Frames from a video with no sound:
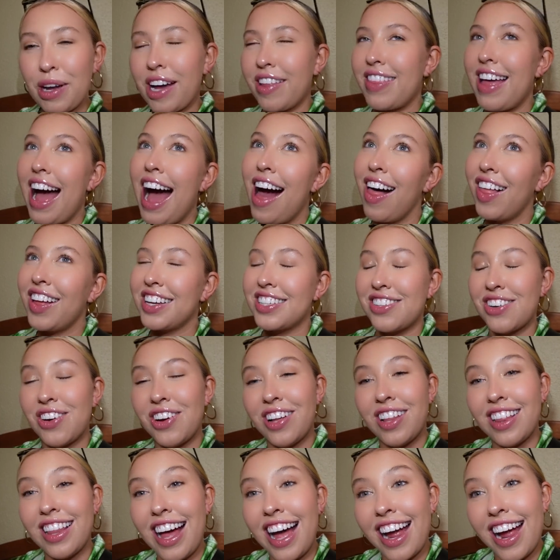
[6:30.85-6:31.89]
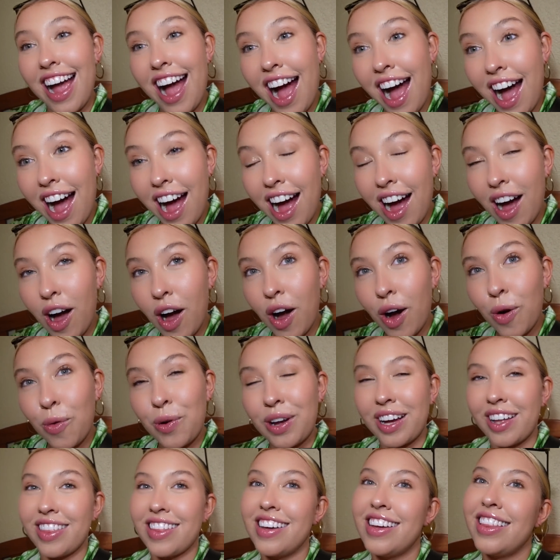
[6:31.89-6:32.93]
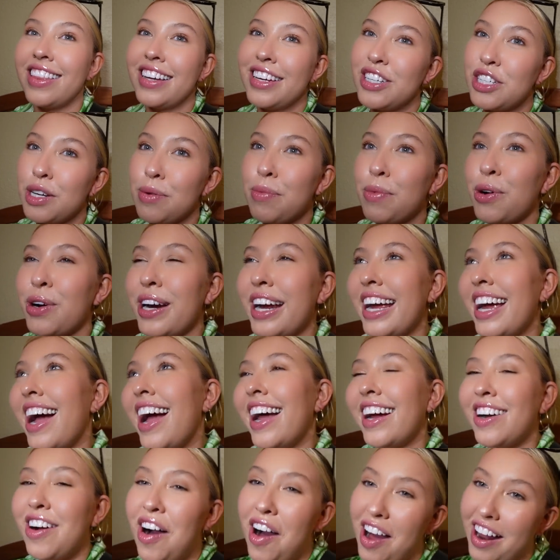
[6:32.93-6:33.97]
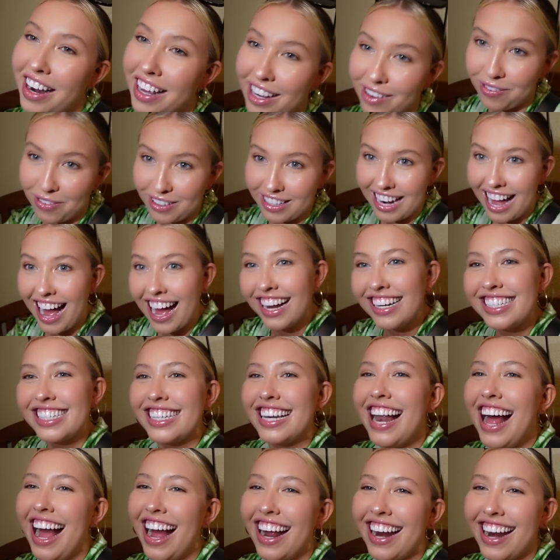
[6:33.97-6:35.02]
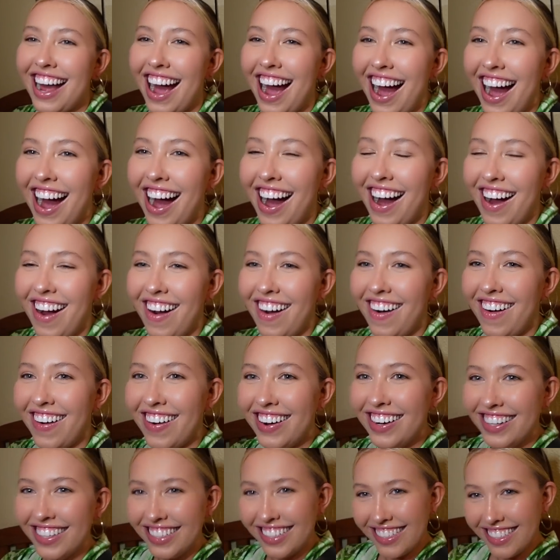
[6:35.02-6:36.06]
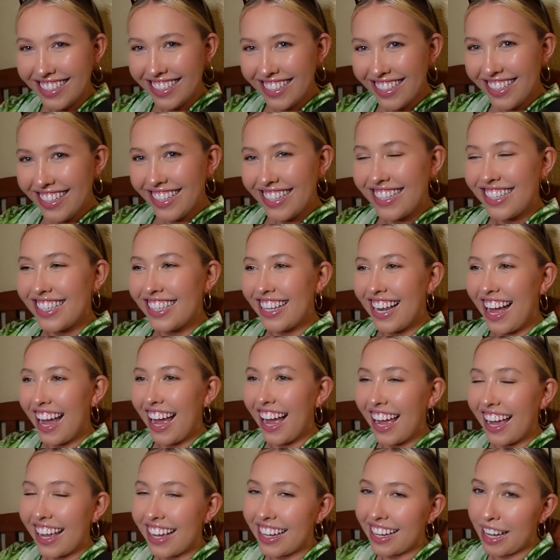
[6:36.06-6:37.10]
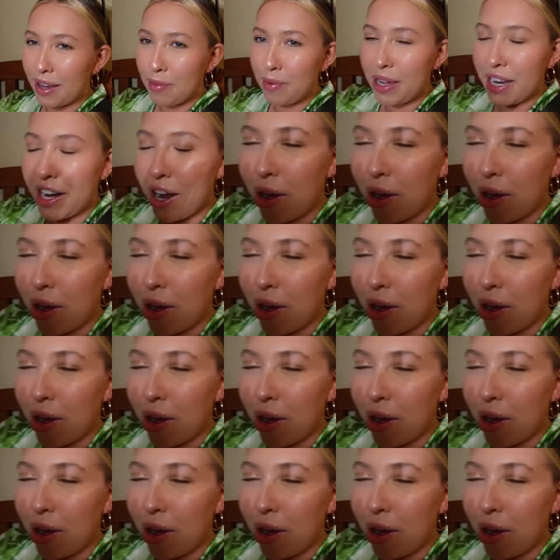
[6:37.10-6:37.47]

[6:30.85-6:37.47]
got the Alex Earl light out. We got the Alicia Marie iconic flashlight out. Iconic. Slay. Give me an